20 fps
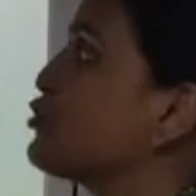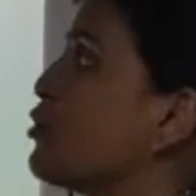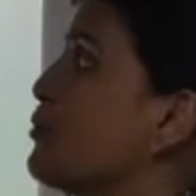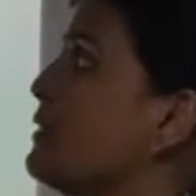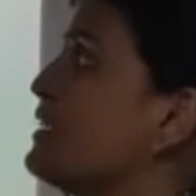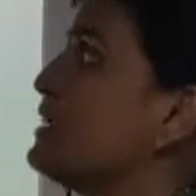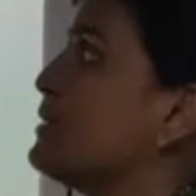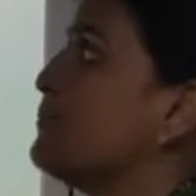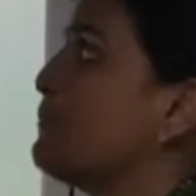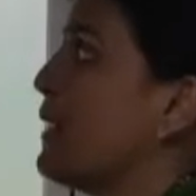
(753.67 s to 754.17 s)

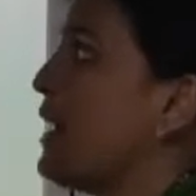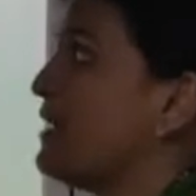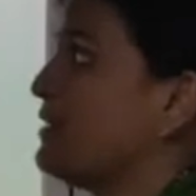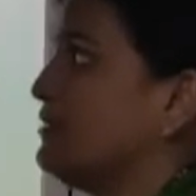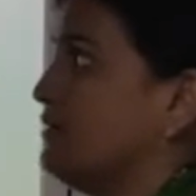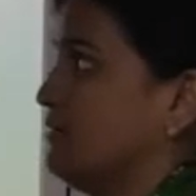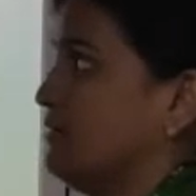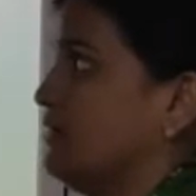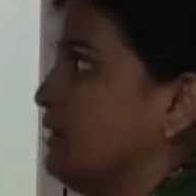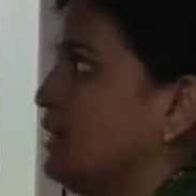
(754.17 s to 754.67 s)
Roman
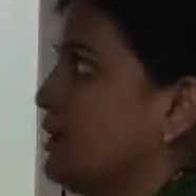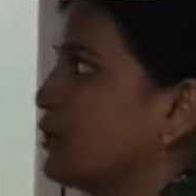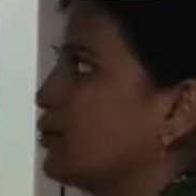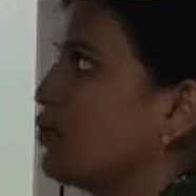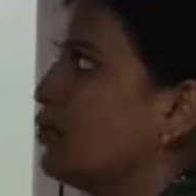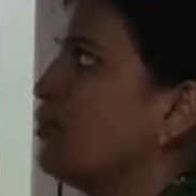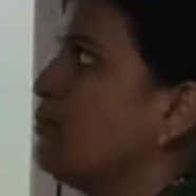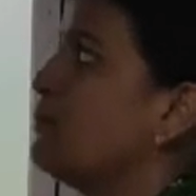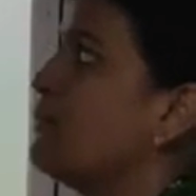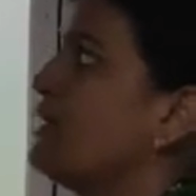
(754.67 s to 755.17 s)
Empire
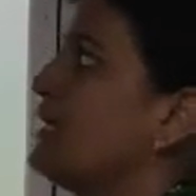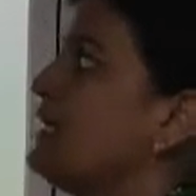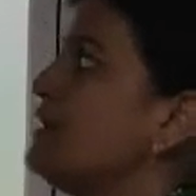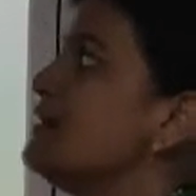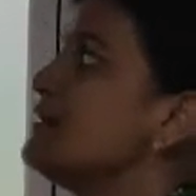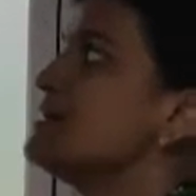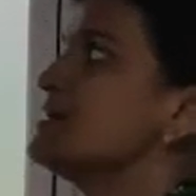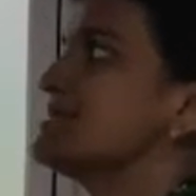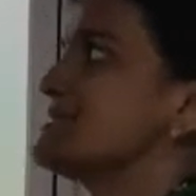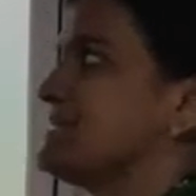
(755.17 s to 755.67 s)
could
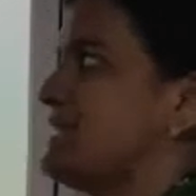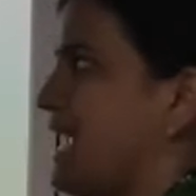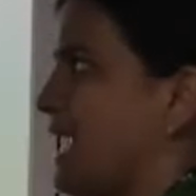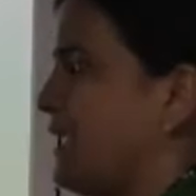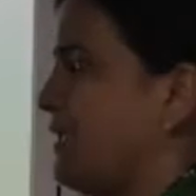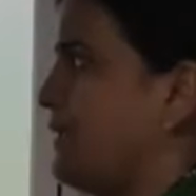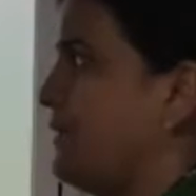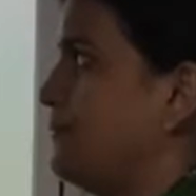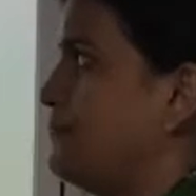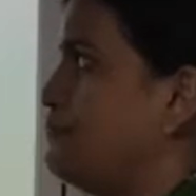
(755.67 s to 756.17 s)
be
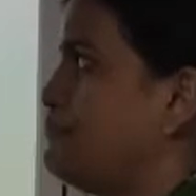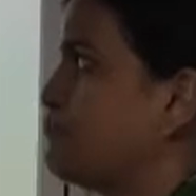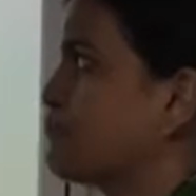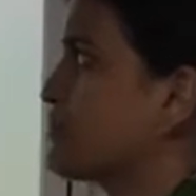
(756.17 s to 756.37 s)
stagnant.